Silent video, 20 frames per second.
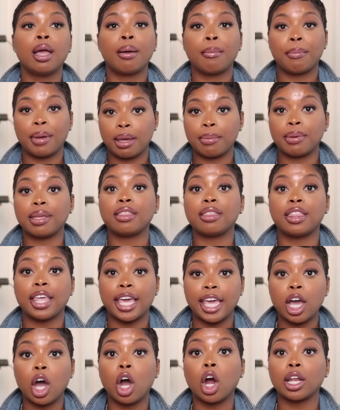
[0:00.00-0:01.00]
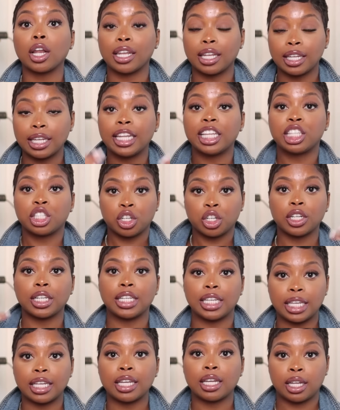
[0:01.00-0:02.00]
baby they are
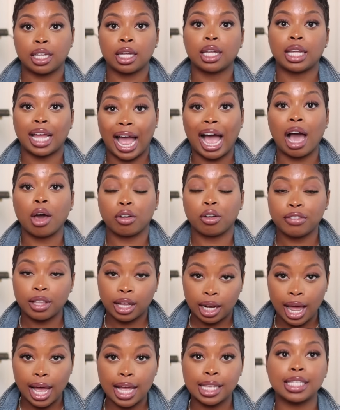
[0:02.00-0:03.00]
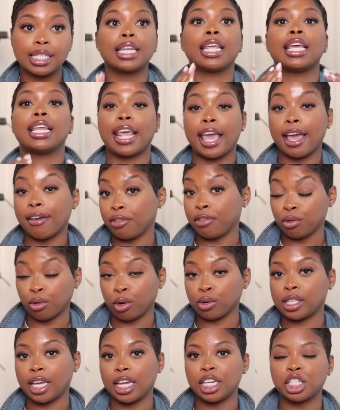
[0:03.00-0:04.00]
literally out of the closet in heavy
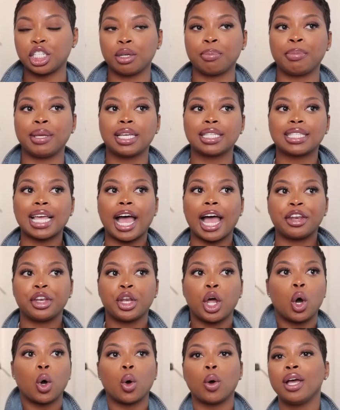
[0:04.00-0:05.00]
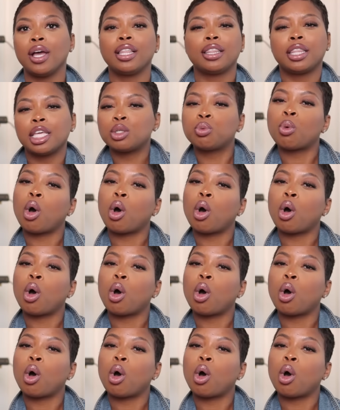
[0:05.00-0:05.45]
rotation because I know this